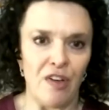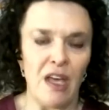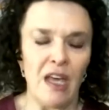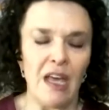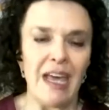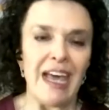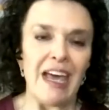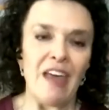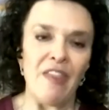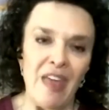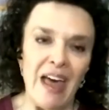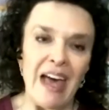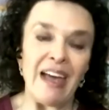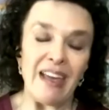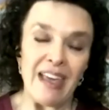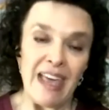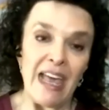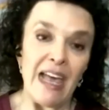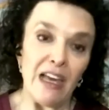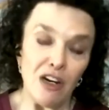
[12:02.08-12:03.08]
And that
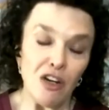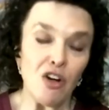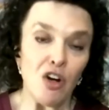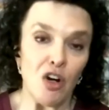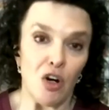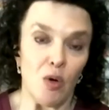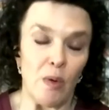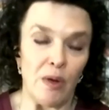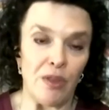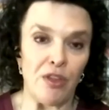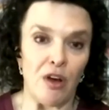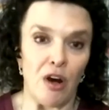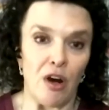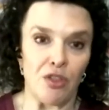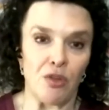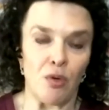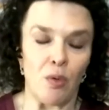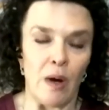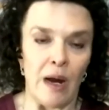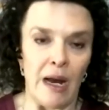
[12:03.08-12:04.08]
can occur with
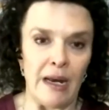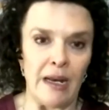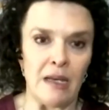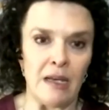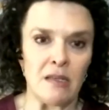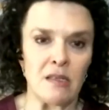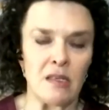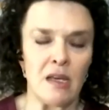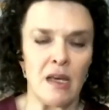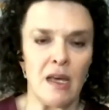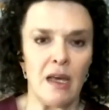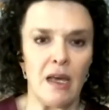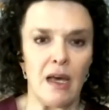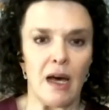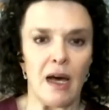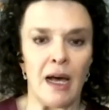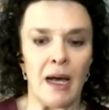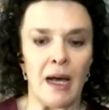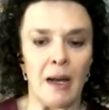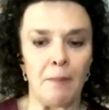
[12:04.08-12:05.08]
arthritis.
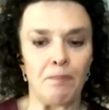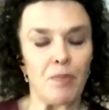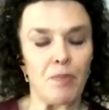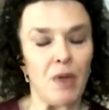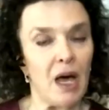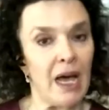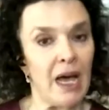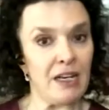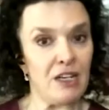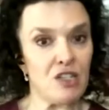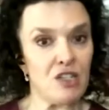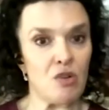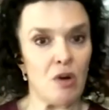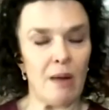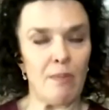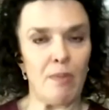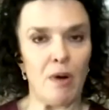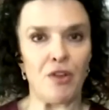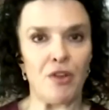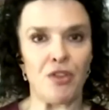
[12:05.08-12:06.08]
I
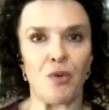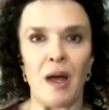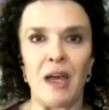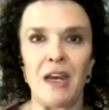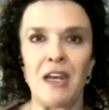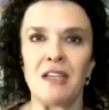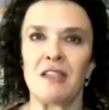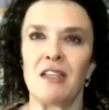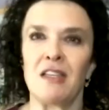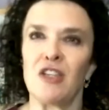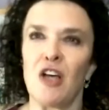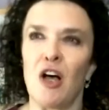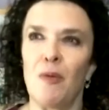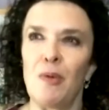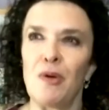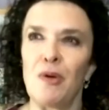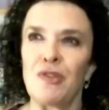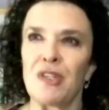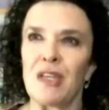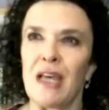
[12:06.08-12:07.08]
describe arthritis as
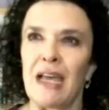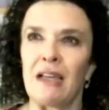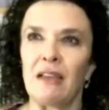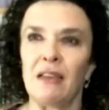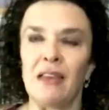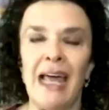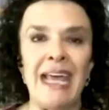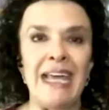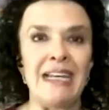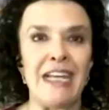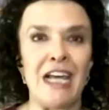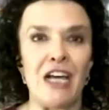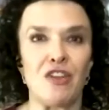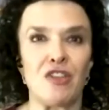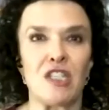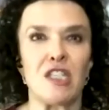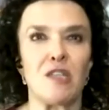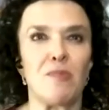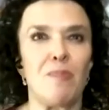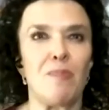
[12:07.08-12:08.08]
almost like laying down
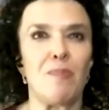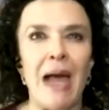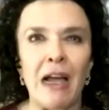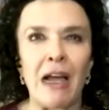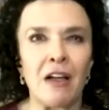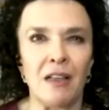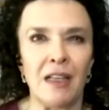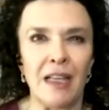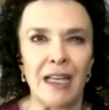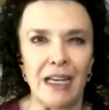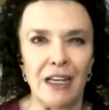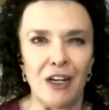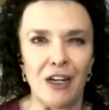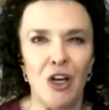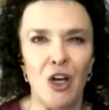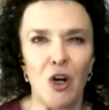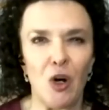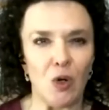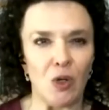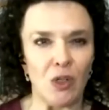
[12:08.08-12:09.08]
spackling
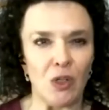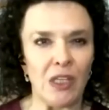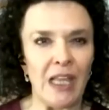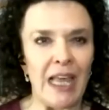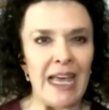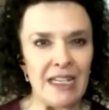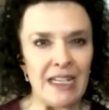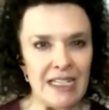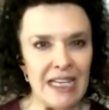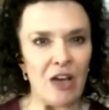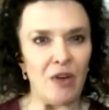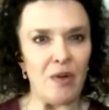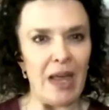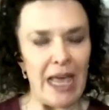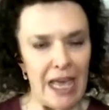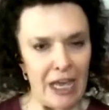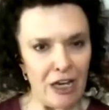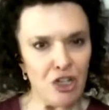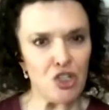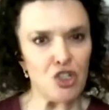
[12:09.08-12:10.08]
or laying down
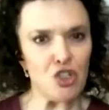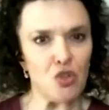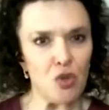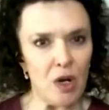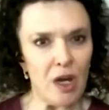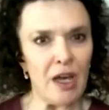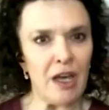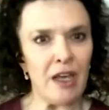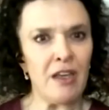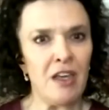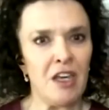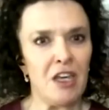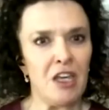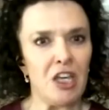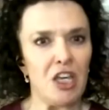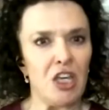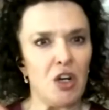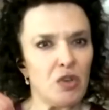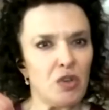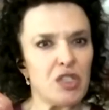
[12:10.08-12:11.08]
extra,
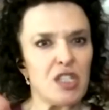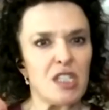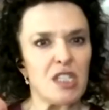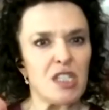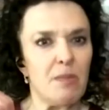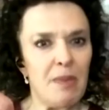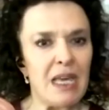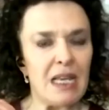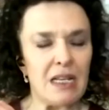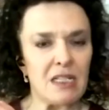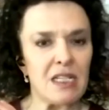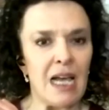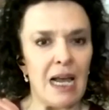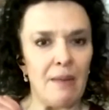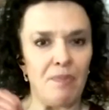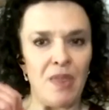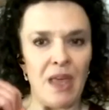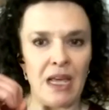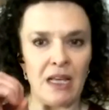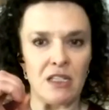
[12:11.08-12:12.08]
cement type
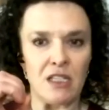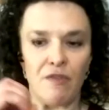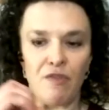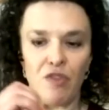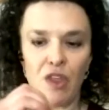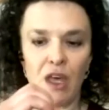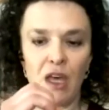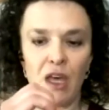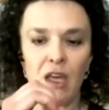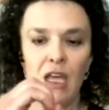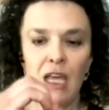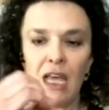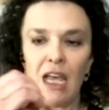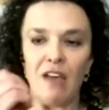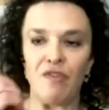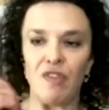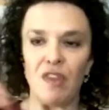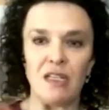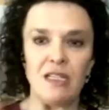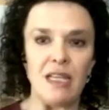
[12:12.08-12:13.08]
things. If
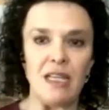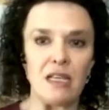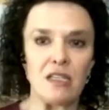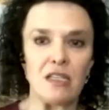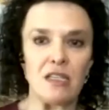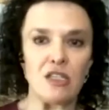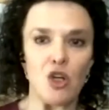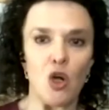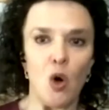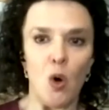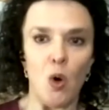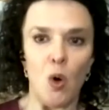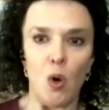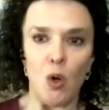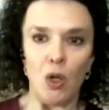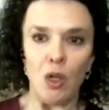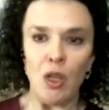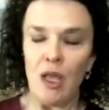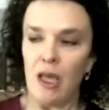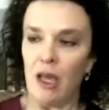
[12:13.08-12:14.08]
the disc
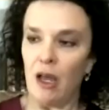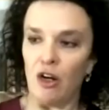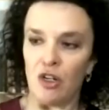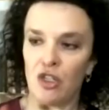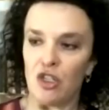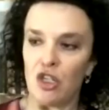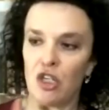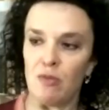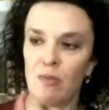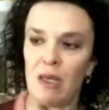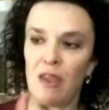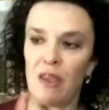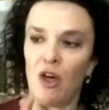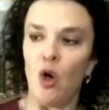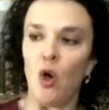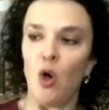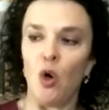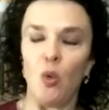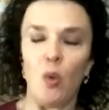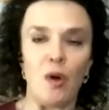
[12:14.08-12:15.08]
hole, the
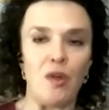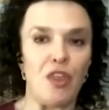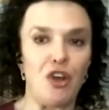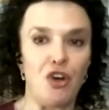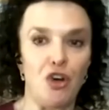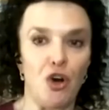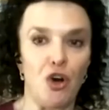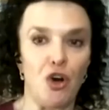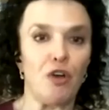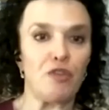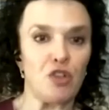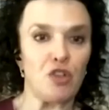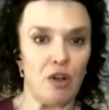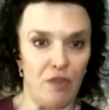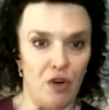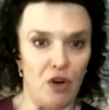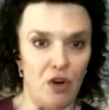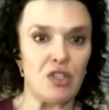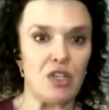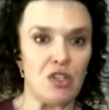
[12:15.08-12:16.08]
hole where the nerve
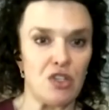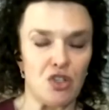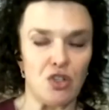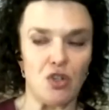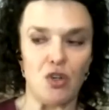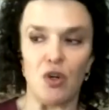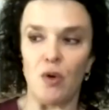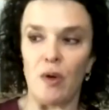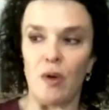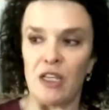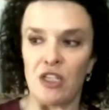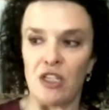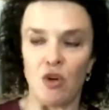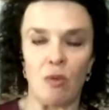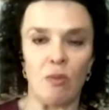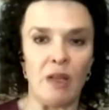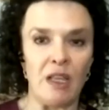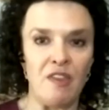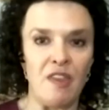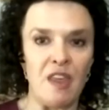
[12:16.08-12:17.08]
traverses through is
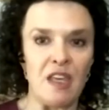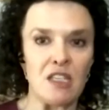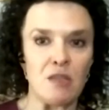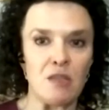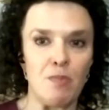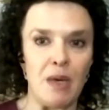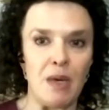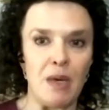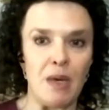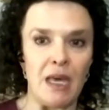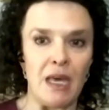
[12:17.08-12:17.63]
normally this big,